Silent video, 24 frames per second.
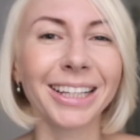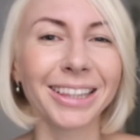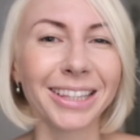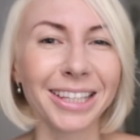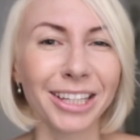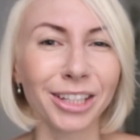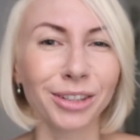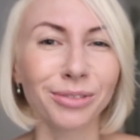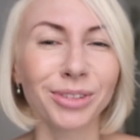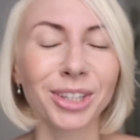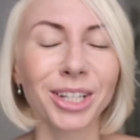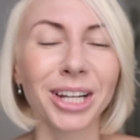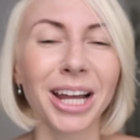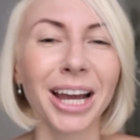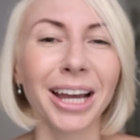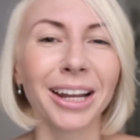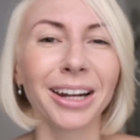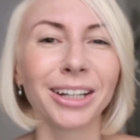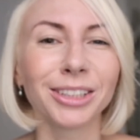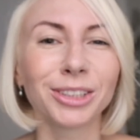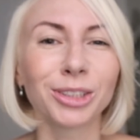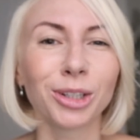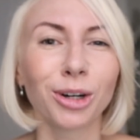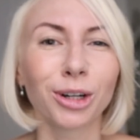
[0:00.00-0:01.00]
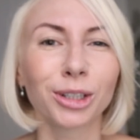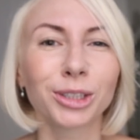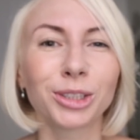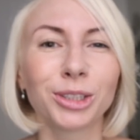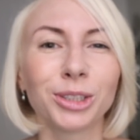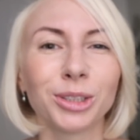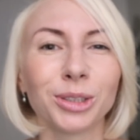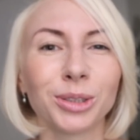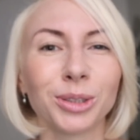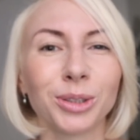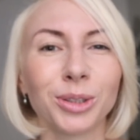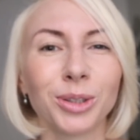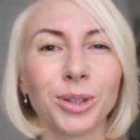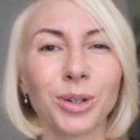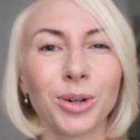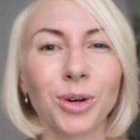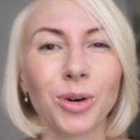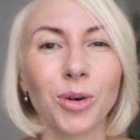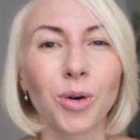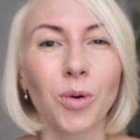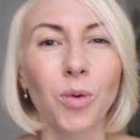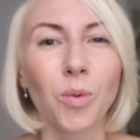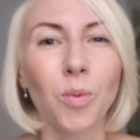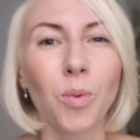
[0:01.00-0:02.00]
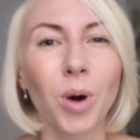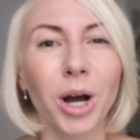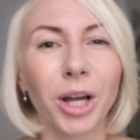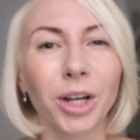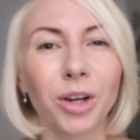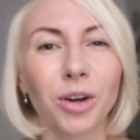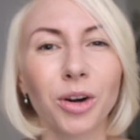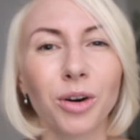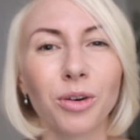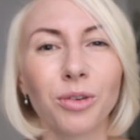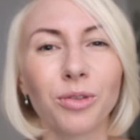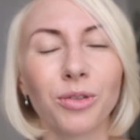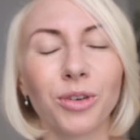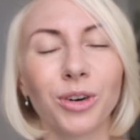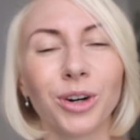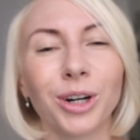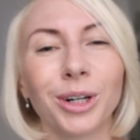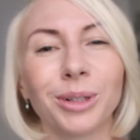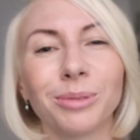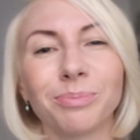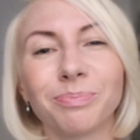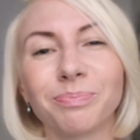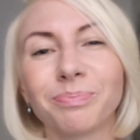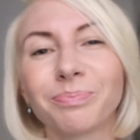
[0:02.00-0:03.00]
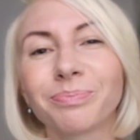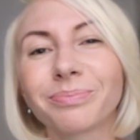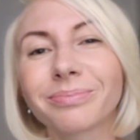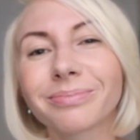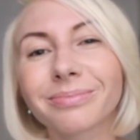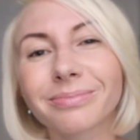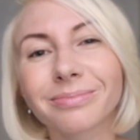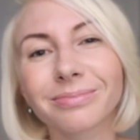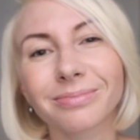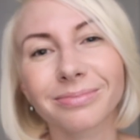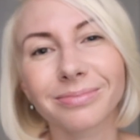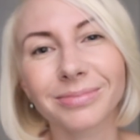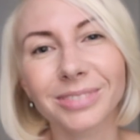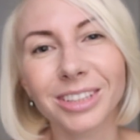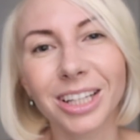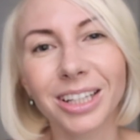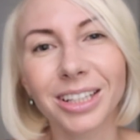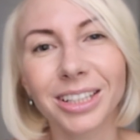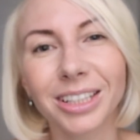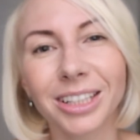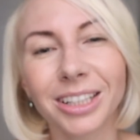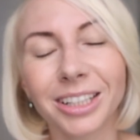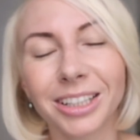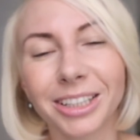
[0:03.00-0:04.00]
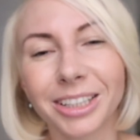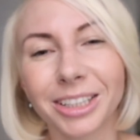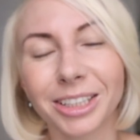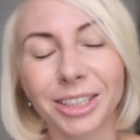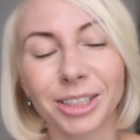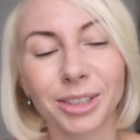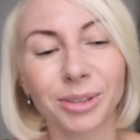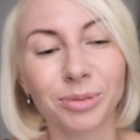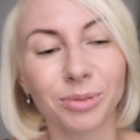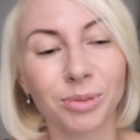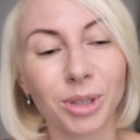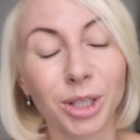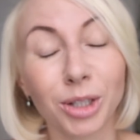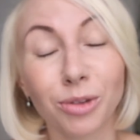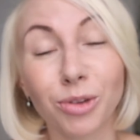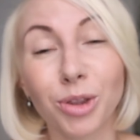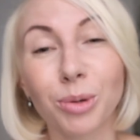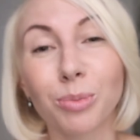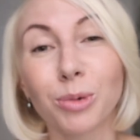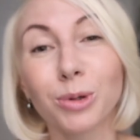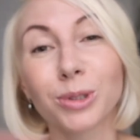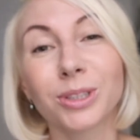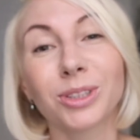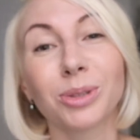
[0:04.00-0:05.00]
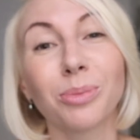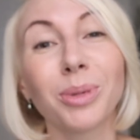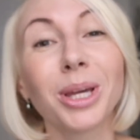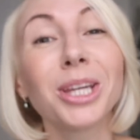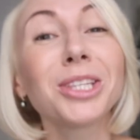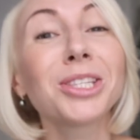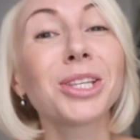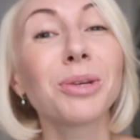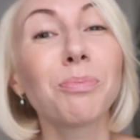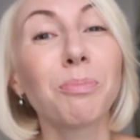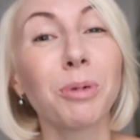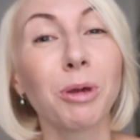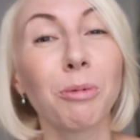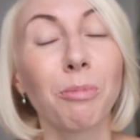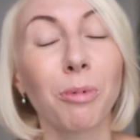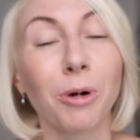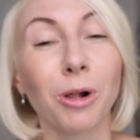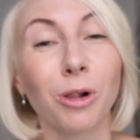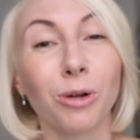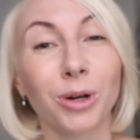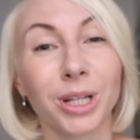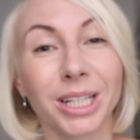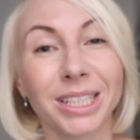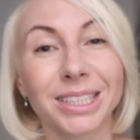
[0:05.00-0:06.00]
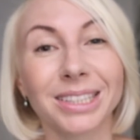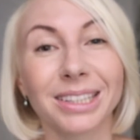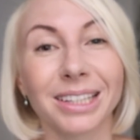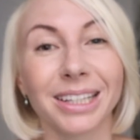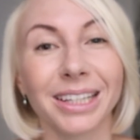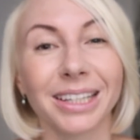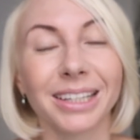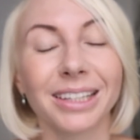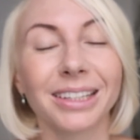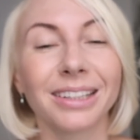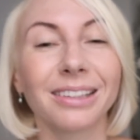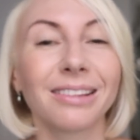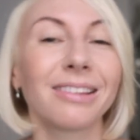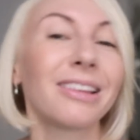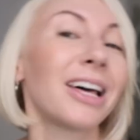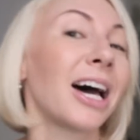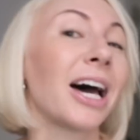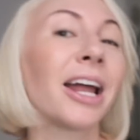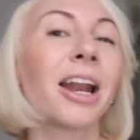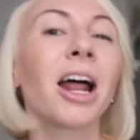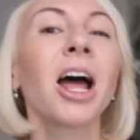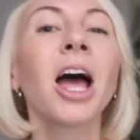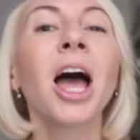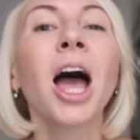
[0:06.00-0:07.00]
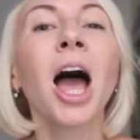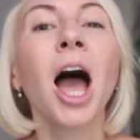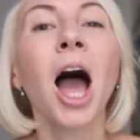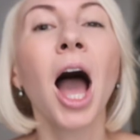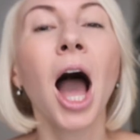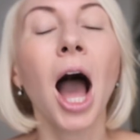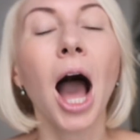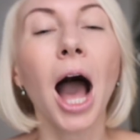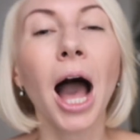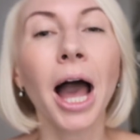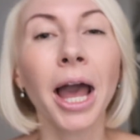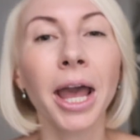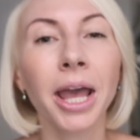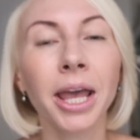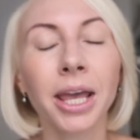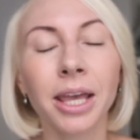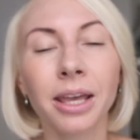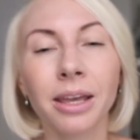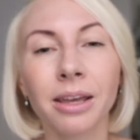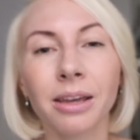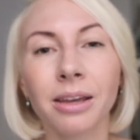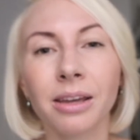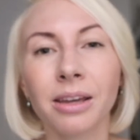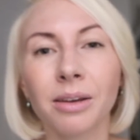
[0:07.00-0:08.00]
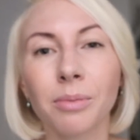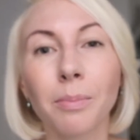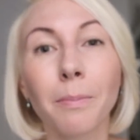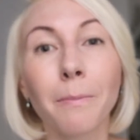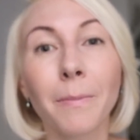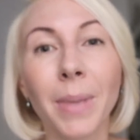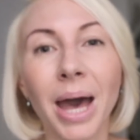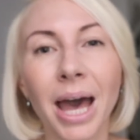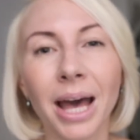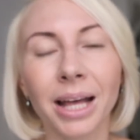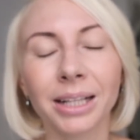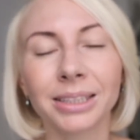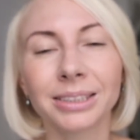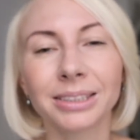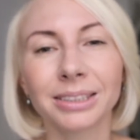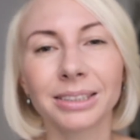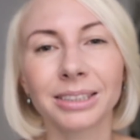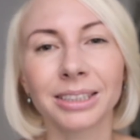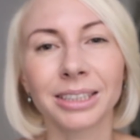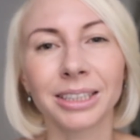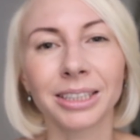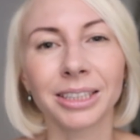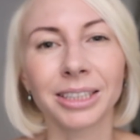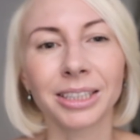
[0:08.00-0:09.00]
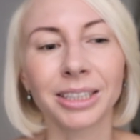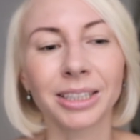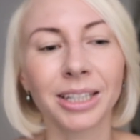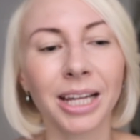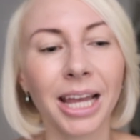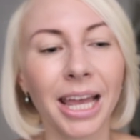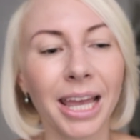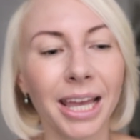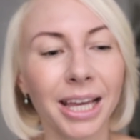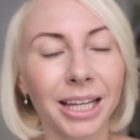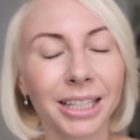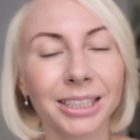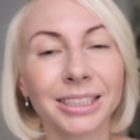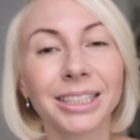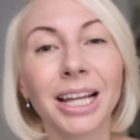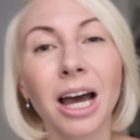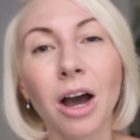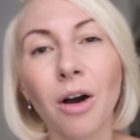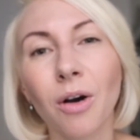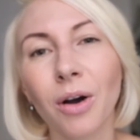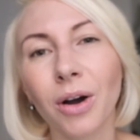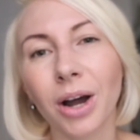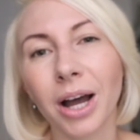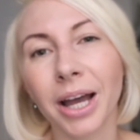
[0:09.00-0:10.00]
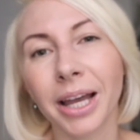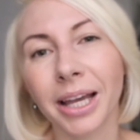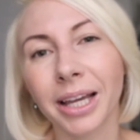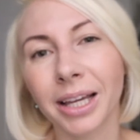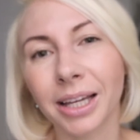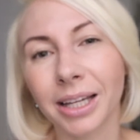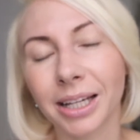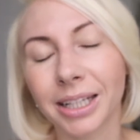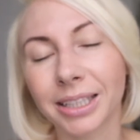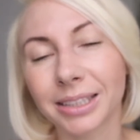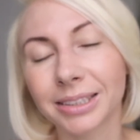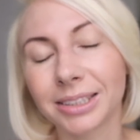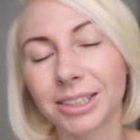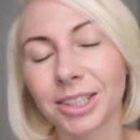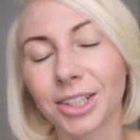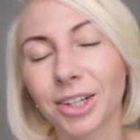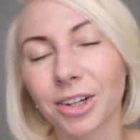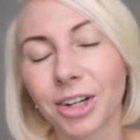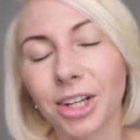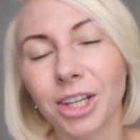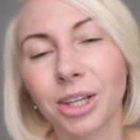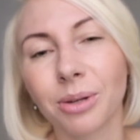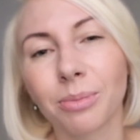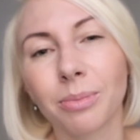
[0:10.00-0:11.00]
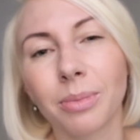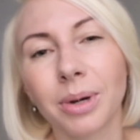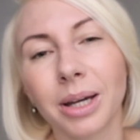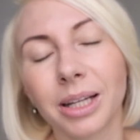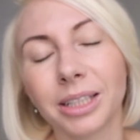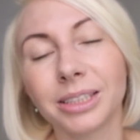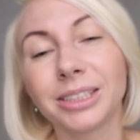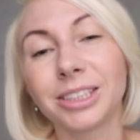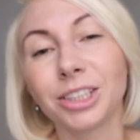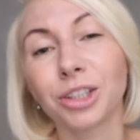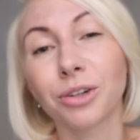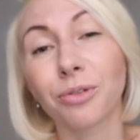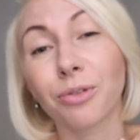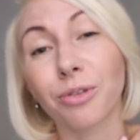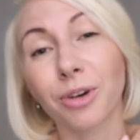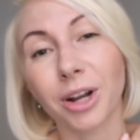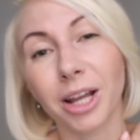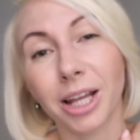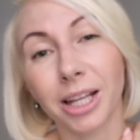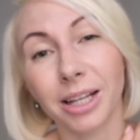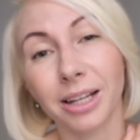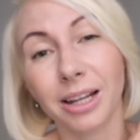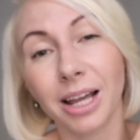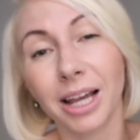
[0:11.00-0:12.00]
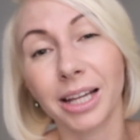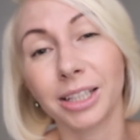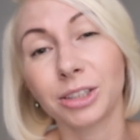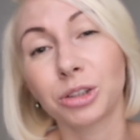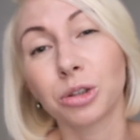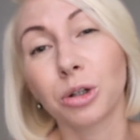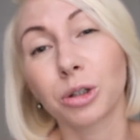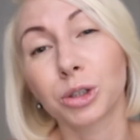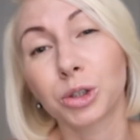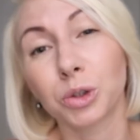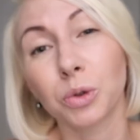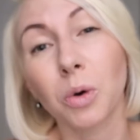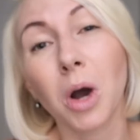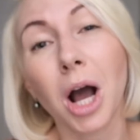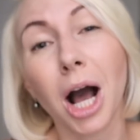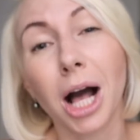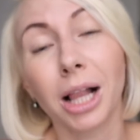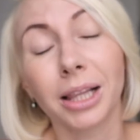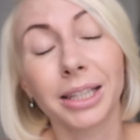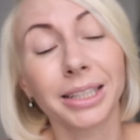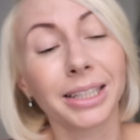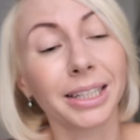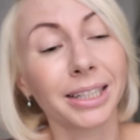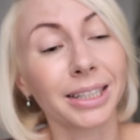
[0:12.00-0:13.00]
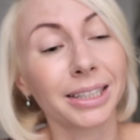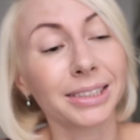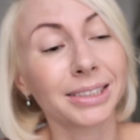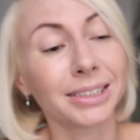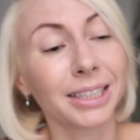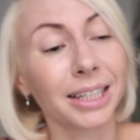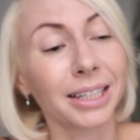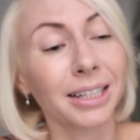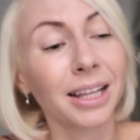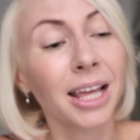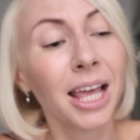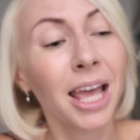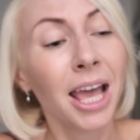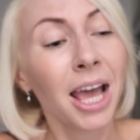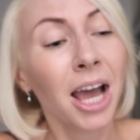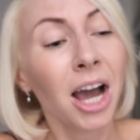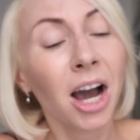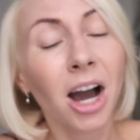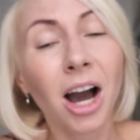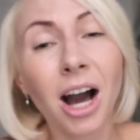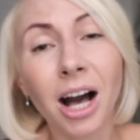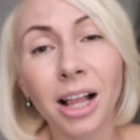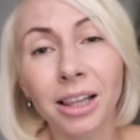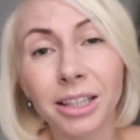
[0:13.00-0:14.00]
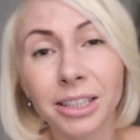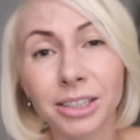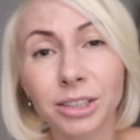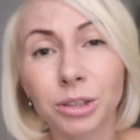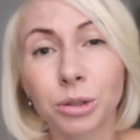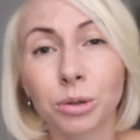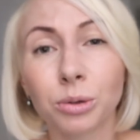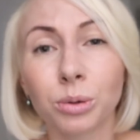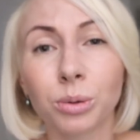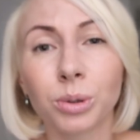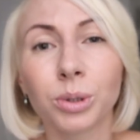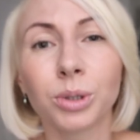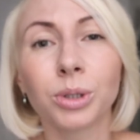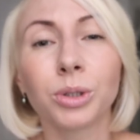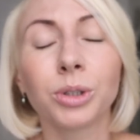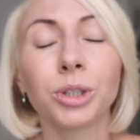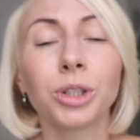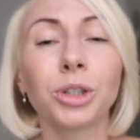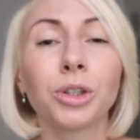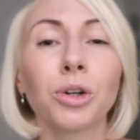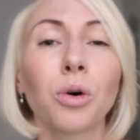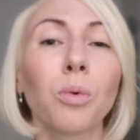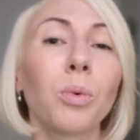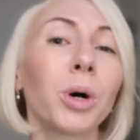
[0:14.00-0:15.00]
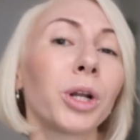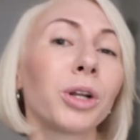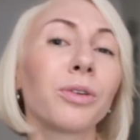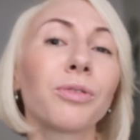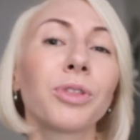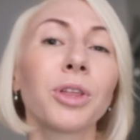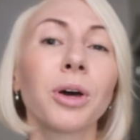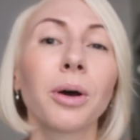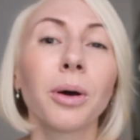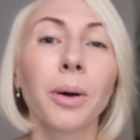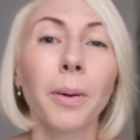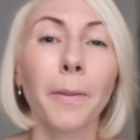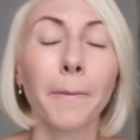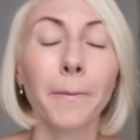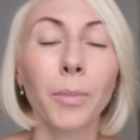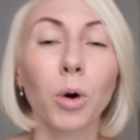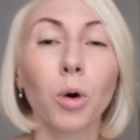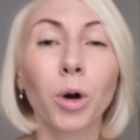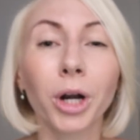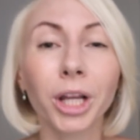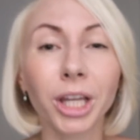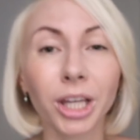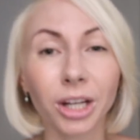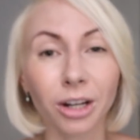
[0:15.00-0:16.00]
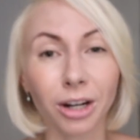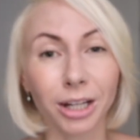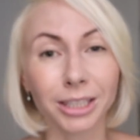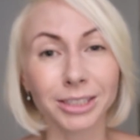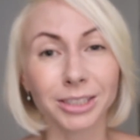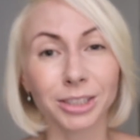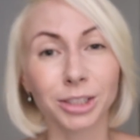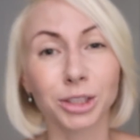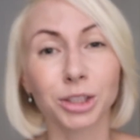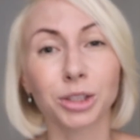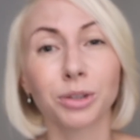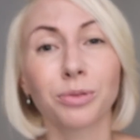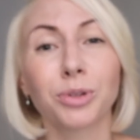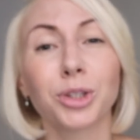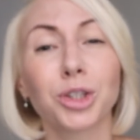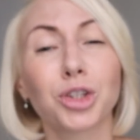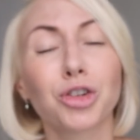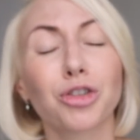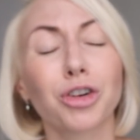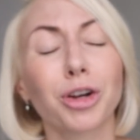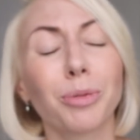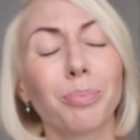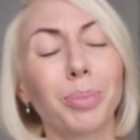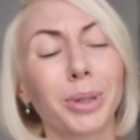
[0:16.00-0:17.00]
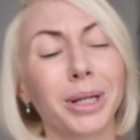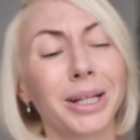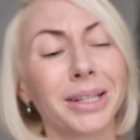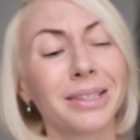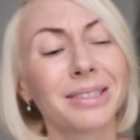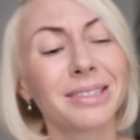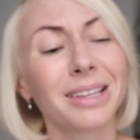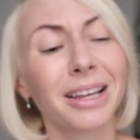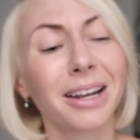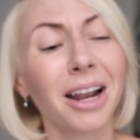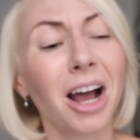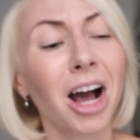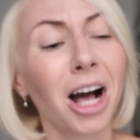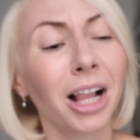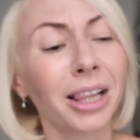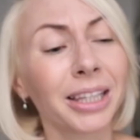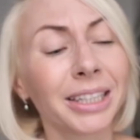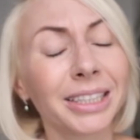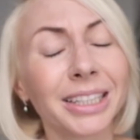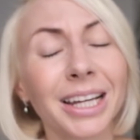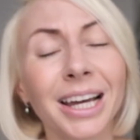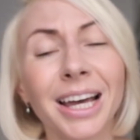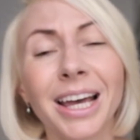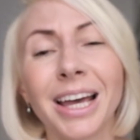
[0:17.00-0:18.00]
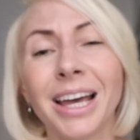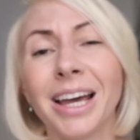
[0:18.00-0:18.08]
At the end of the night, I talked to one of the most amazing people, honestly, that I met, and now I consider him a dear friend. I talked to Khalid, and I said, Khalid, who, you know, one of the organizers of the trip, and I said, Khalid,